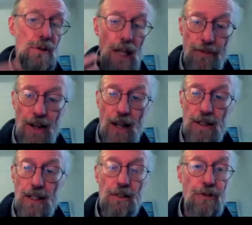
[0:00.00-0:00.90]

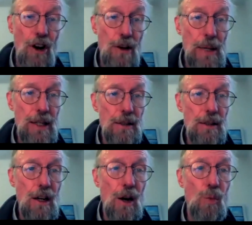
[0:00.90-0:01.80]
Afghans that are farming
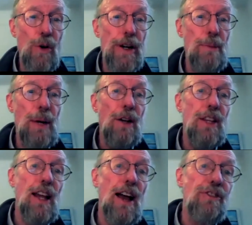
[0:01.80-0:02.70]
are worried about
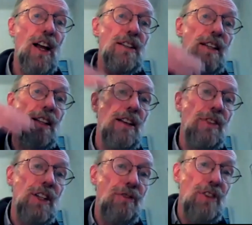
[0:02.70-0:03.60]
the Afghans that
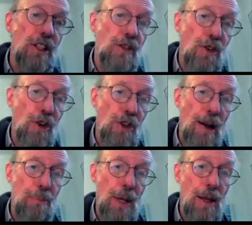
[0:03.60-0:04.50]
live in the village further
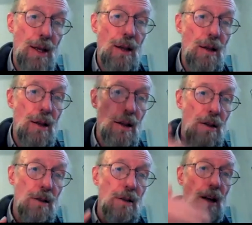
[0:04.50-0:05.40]
up
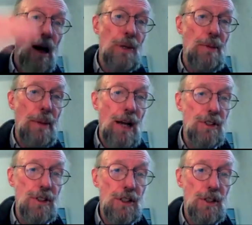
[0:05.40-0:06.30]
in the
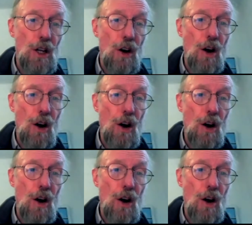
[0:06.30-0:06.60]
mountains.